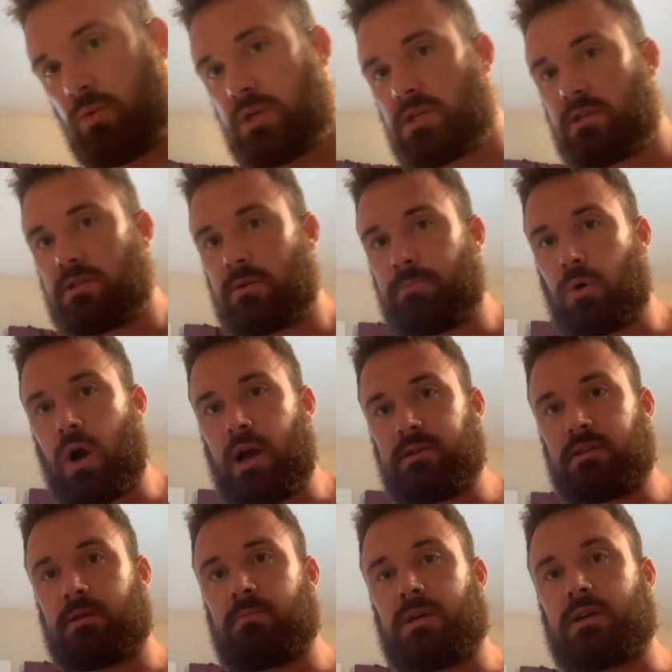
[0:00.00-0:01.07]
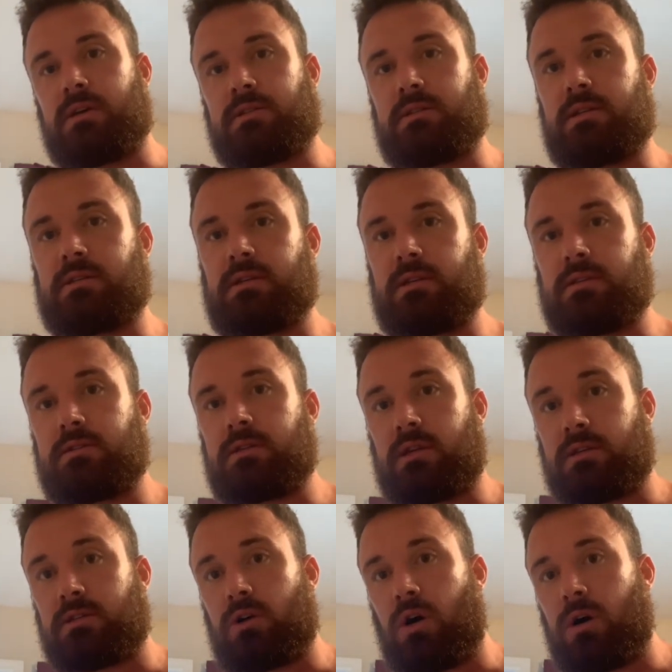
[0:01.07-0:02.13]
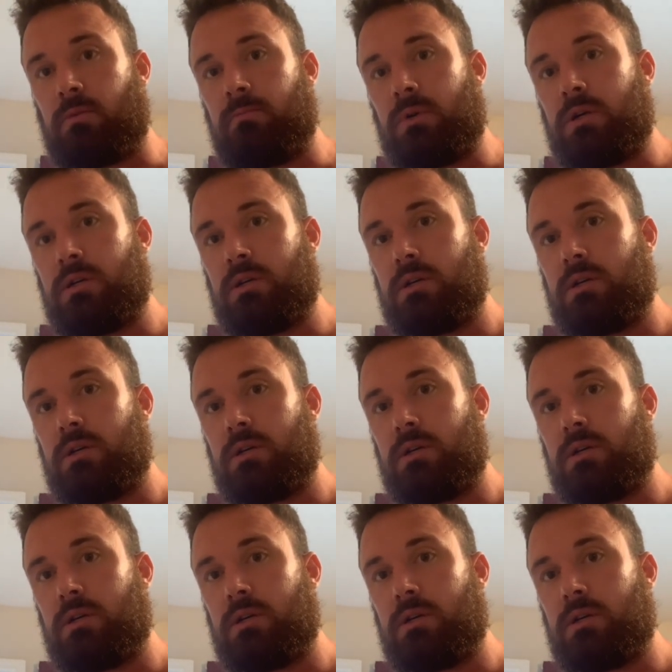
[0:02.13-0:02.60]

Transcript: which is surprising because this is a Sarm,